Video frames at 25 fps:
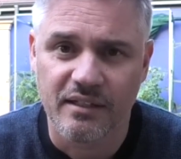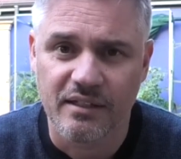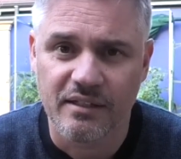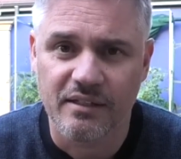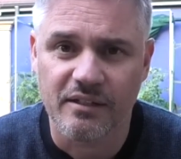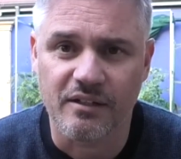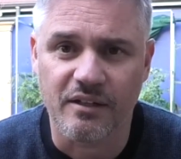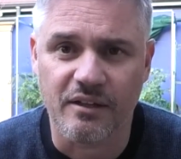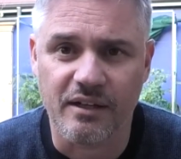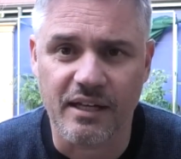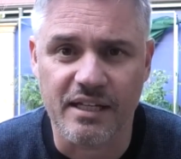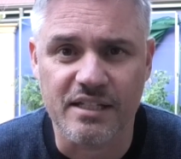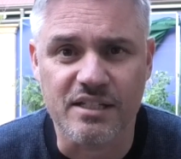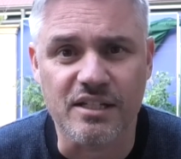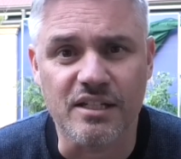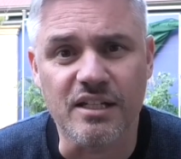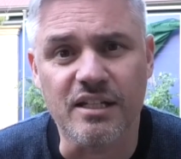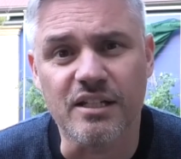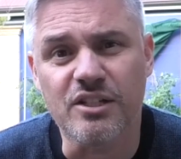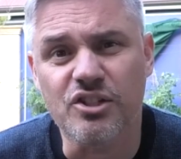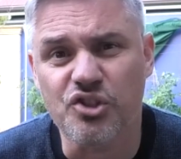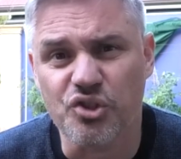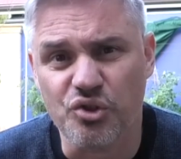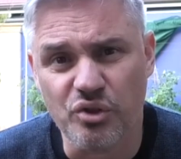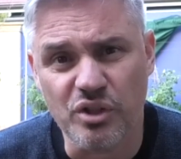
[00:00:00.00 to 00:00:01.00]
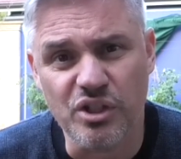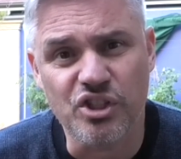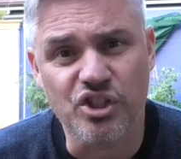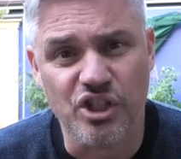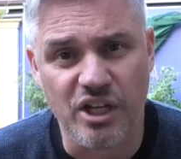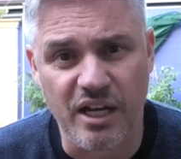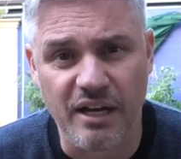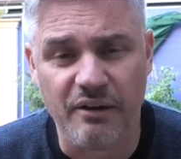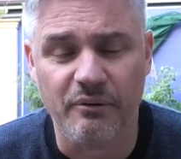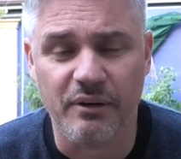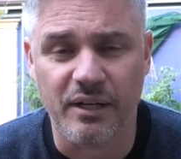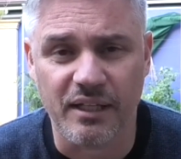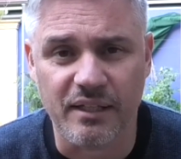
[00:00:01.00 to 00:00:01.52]
you know, as an industry
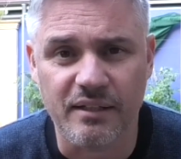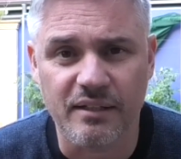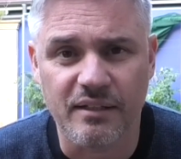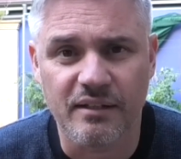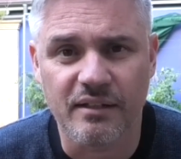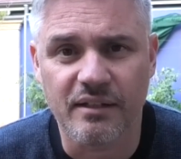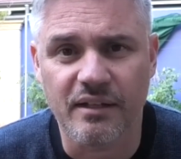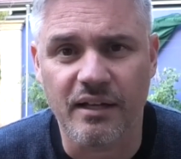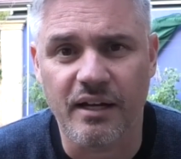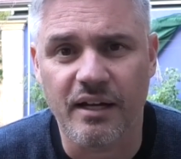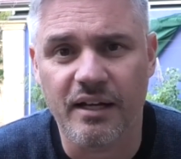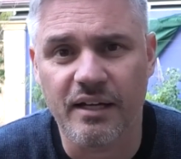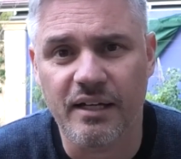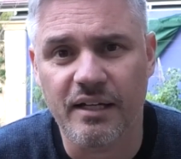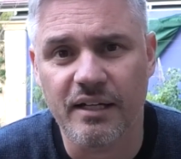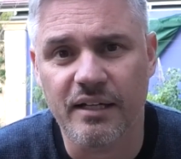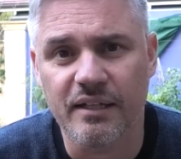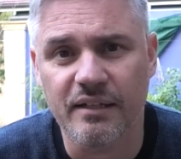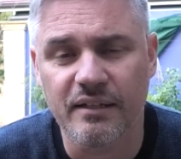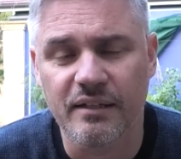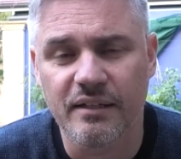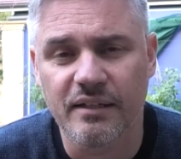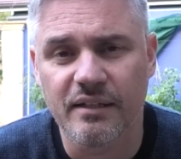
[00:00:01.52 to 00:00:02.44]
sharing our